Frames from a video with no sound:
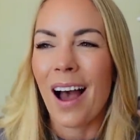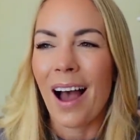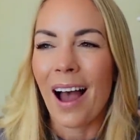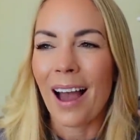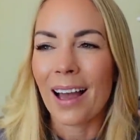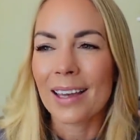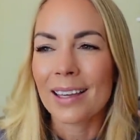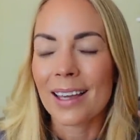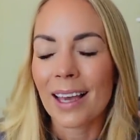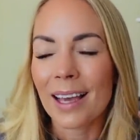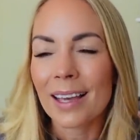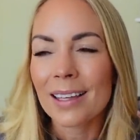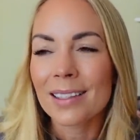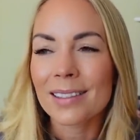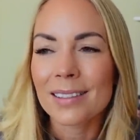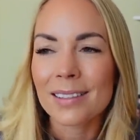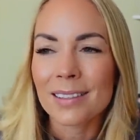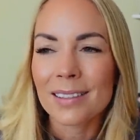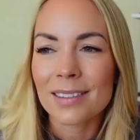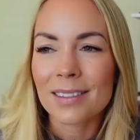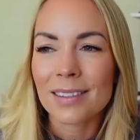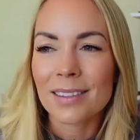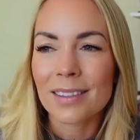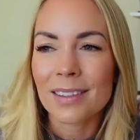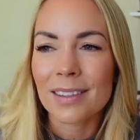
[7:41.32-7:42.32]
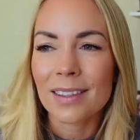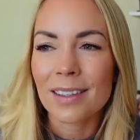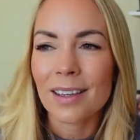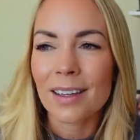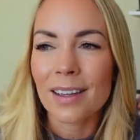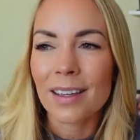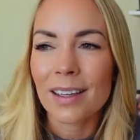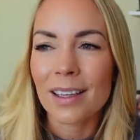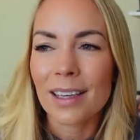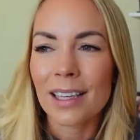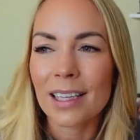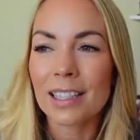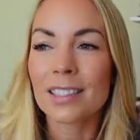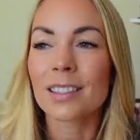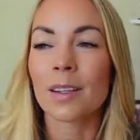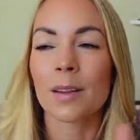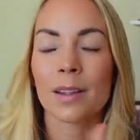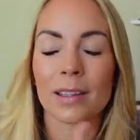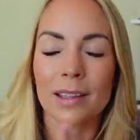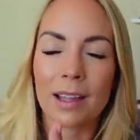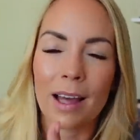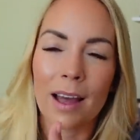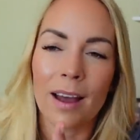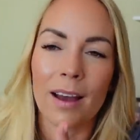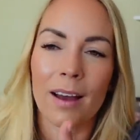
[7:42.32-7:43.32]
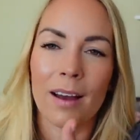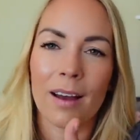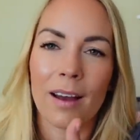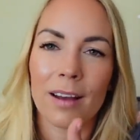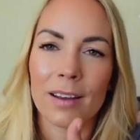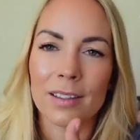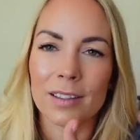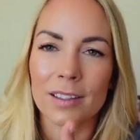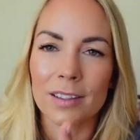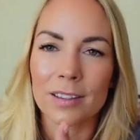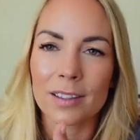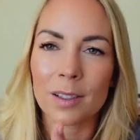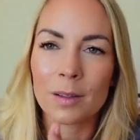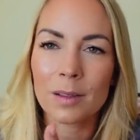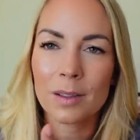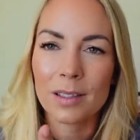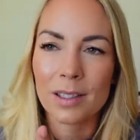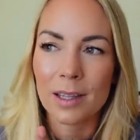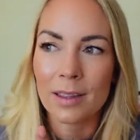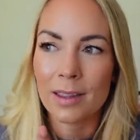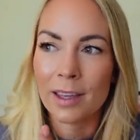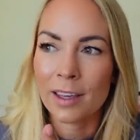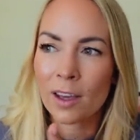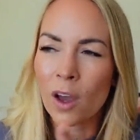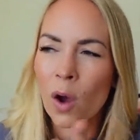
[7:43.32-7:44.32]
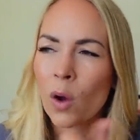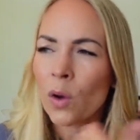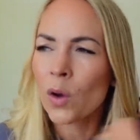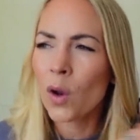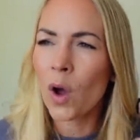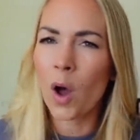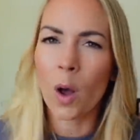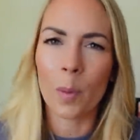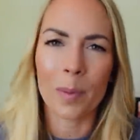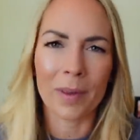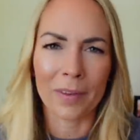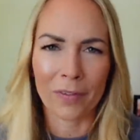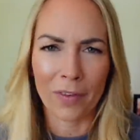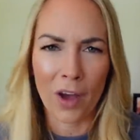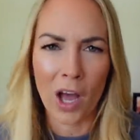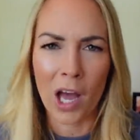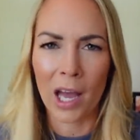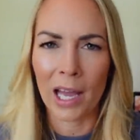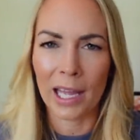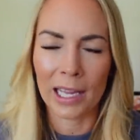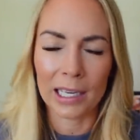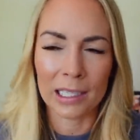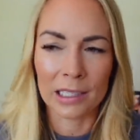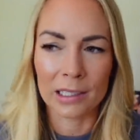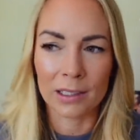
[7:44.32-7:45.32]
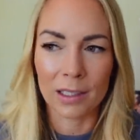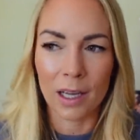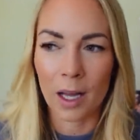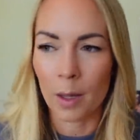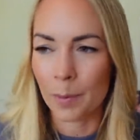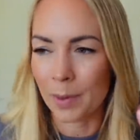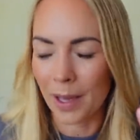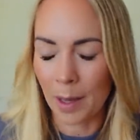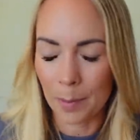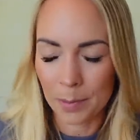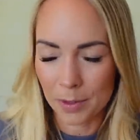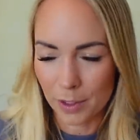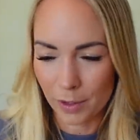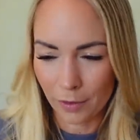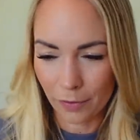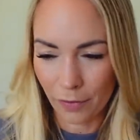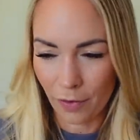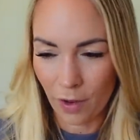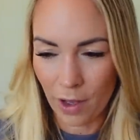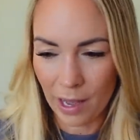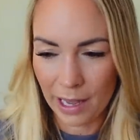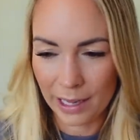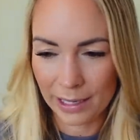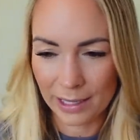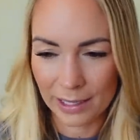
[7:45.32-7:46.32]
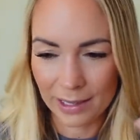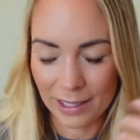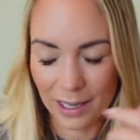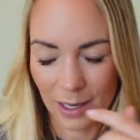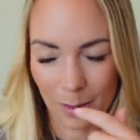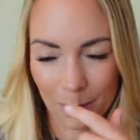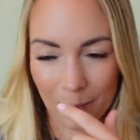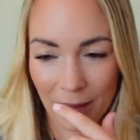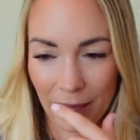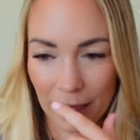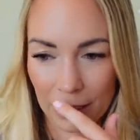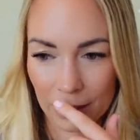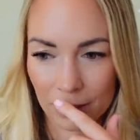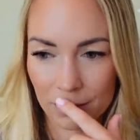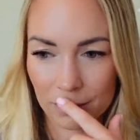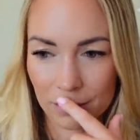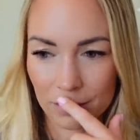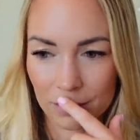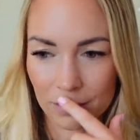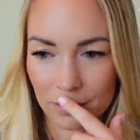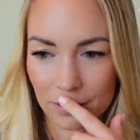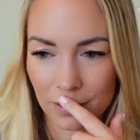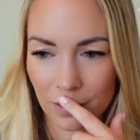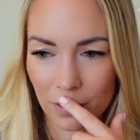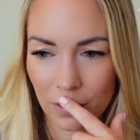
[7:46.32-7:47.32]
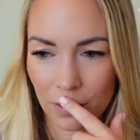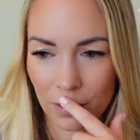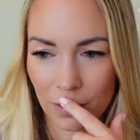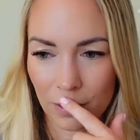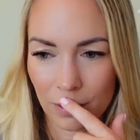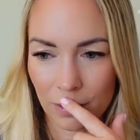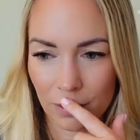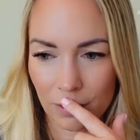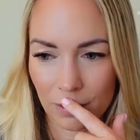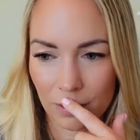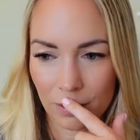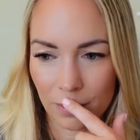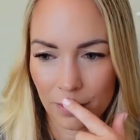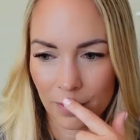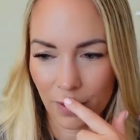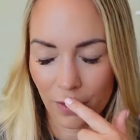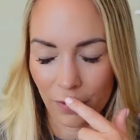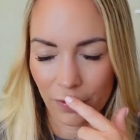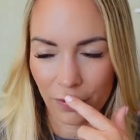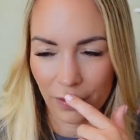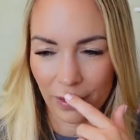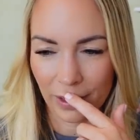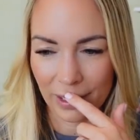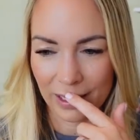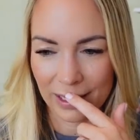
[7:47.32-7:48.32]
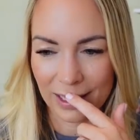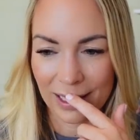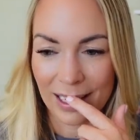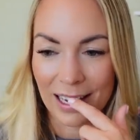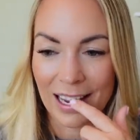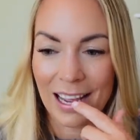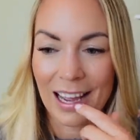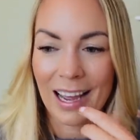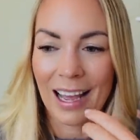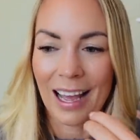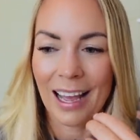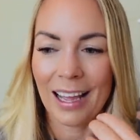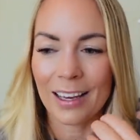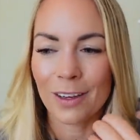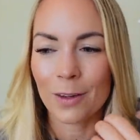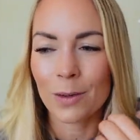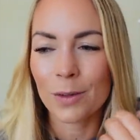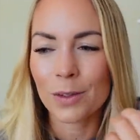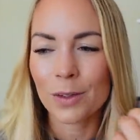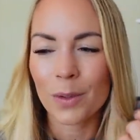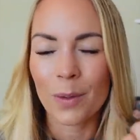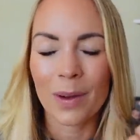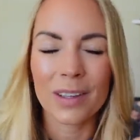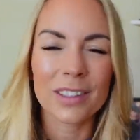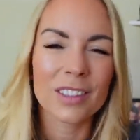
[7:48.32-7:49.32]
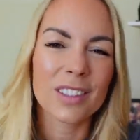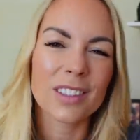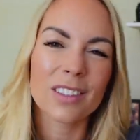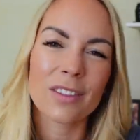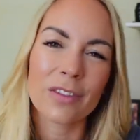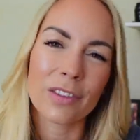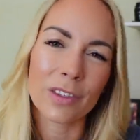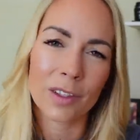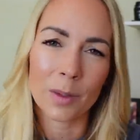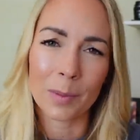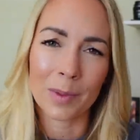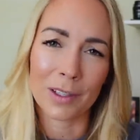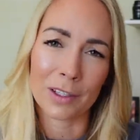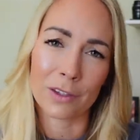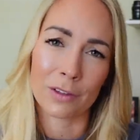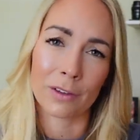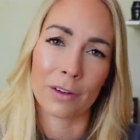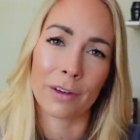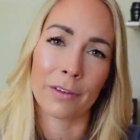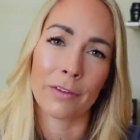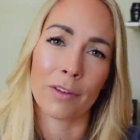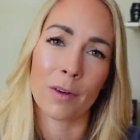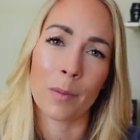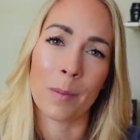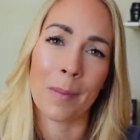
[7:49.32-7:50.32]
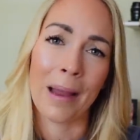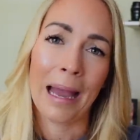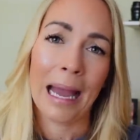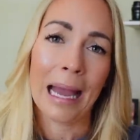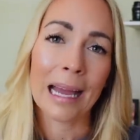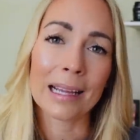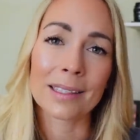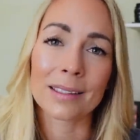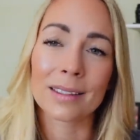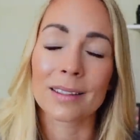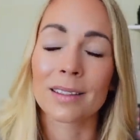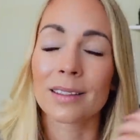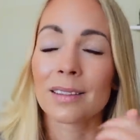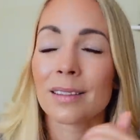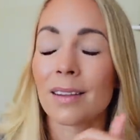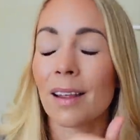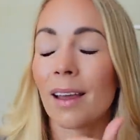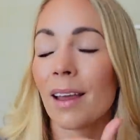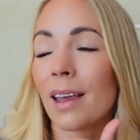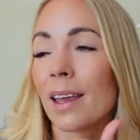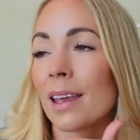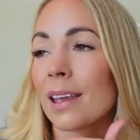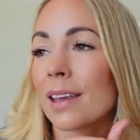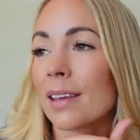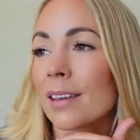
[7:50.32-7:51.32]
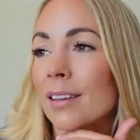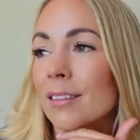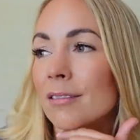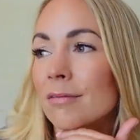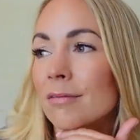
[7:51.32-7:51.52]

I guess it's something that sometimes I think, oh no, I'll be fine, I'll be absolutely fine, and then I'm like, oh, I'm not fine. And also I just feel a bit sorry for Matt, because like,